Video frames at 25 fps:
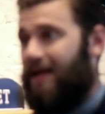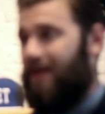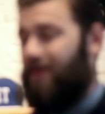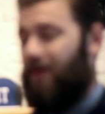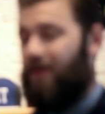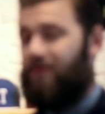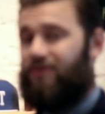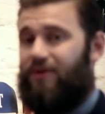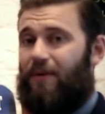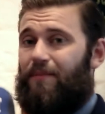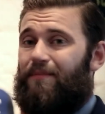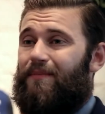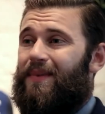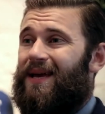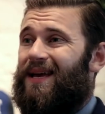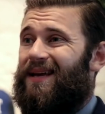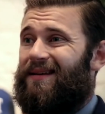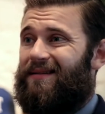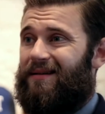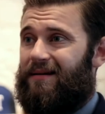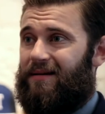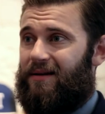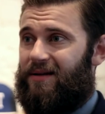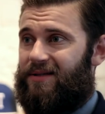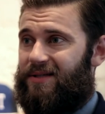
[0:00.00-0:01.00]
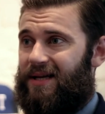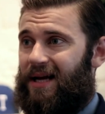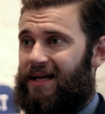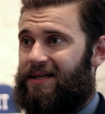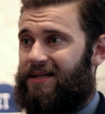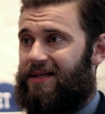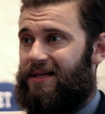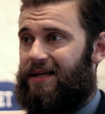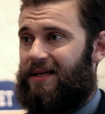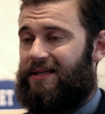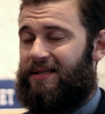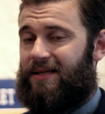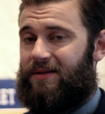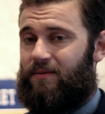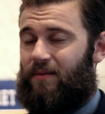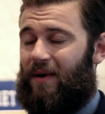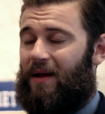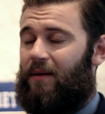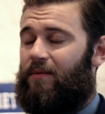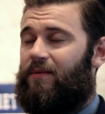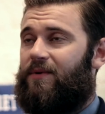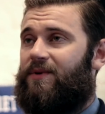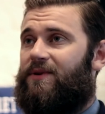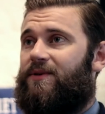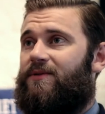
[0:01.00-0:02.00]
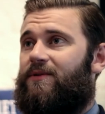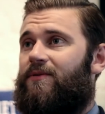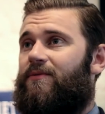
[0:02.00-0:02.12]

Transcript: and also made in Los Angeles as well, which is